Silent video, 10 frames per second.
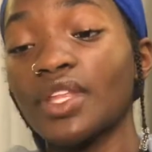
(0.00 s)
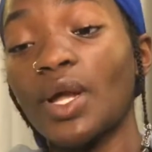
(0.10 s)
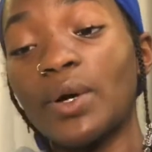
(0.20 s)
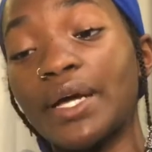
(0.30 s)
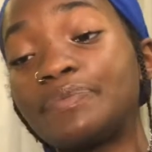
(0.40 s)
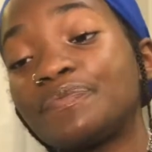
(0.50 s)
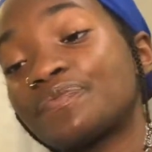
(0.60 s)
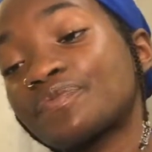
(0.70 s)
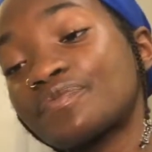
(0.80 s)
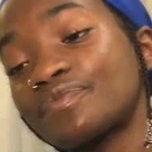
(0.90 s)
Okay,
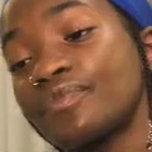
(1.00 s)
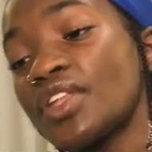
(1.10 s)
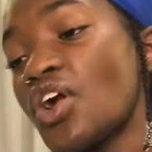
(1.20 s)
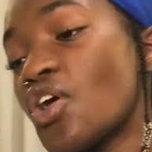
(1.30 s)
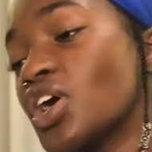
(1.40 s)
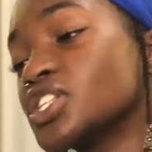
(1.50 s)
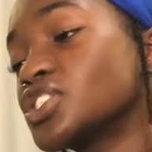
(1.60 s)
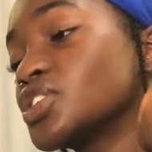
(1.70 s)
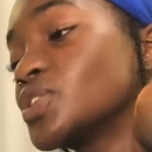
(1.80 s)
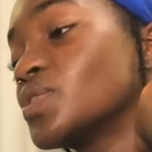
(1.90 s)
on
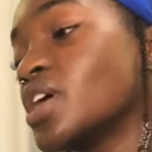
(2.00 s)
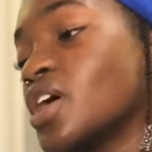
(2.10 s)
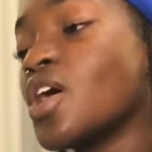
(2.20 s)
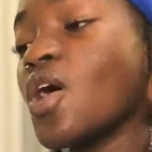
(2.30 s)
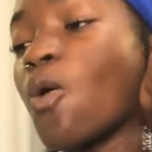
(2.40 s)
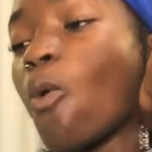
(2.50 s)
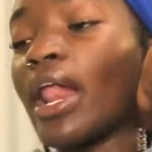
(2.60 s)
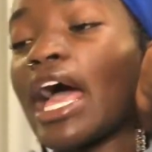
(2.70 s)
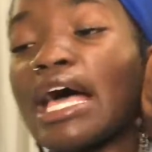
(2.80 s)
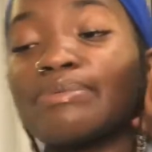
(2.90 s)
to what
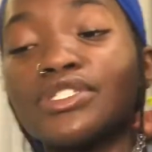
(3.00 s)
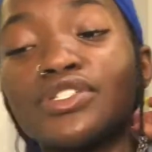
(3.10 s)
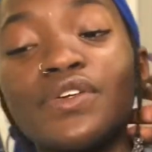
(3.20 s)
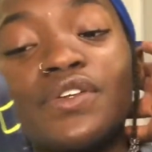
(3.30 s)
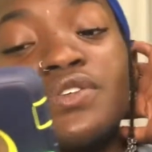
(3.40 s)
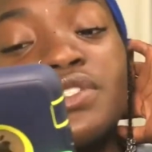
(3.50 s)
apps do you use